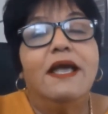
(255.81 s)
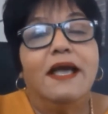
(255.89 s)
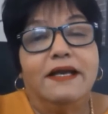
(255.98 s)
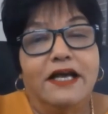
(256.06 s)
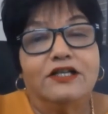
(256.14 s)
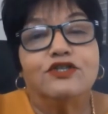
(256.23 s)

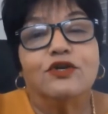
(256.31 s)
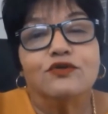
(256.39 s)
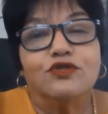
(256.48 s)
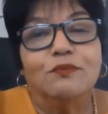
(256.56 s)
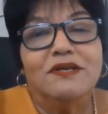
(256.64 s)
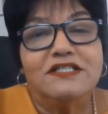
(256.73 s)
And I chose
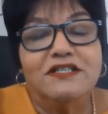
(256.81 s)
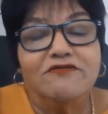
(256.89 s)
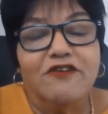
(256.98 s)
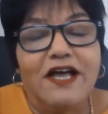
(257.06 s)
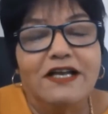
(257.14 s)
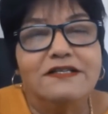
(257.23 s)
domestic
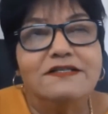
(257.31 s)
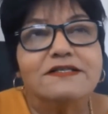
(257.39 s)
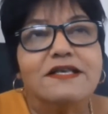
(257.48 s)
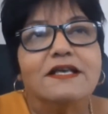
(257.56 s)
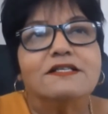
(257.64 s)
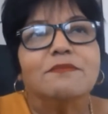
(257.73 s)

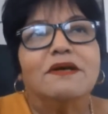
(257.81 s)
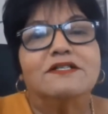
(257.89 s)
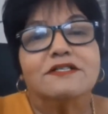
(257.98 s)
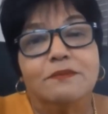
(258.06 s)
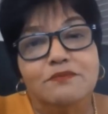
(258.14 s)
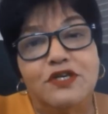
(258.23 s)
violence as my
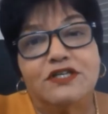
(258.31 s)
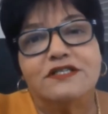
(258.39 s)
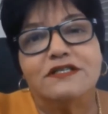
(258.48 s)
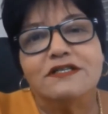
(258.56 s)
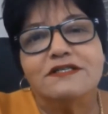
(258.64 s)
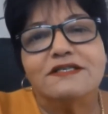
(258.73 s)
subject
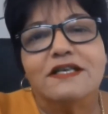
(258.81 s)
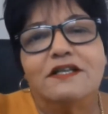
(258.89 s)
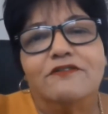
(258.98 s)
and as